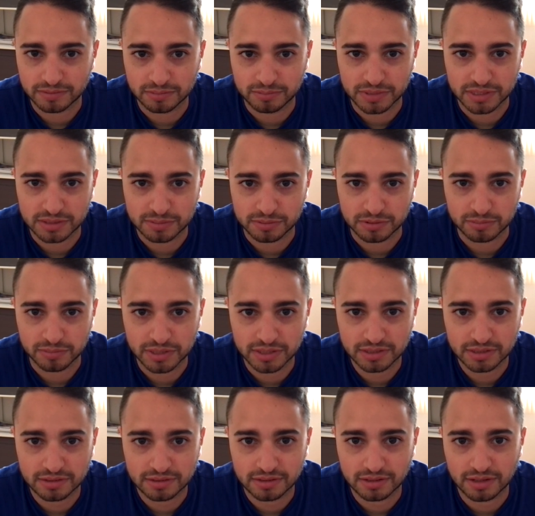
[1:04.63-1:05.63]
beats per
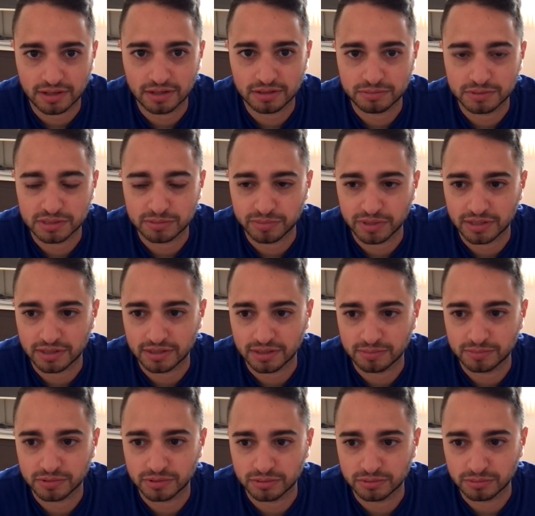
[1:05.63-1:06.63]
minute, and we sped it
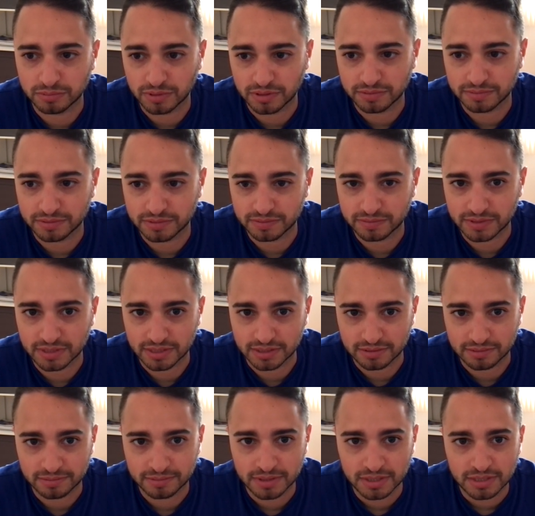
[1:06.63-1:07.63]
up to 115,
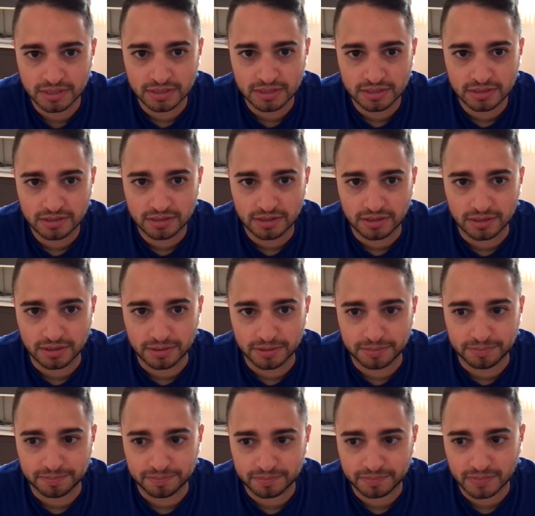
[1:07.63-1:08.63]

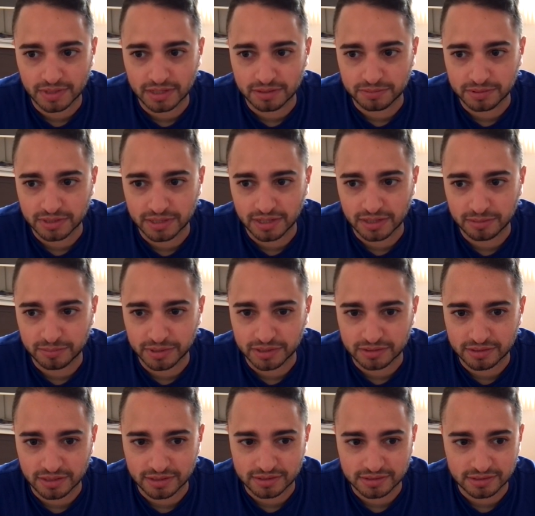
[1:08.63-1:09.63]
and we get about
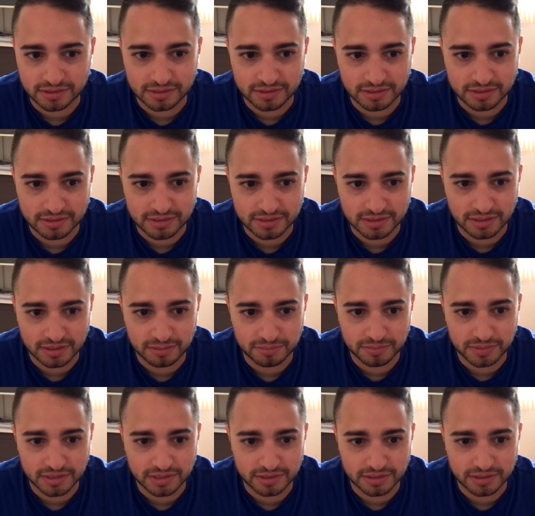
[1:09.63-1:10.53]
that same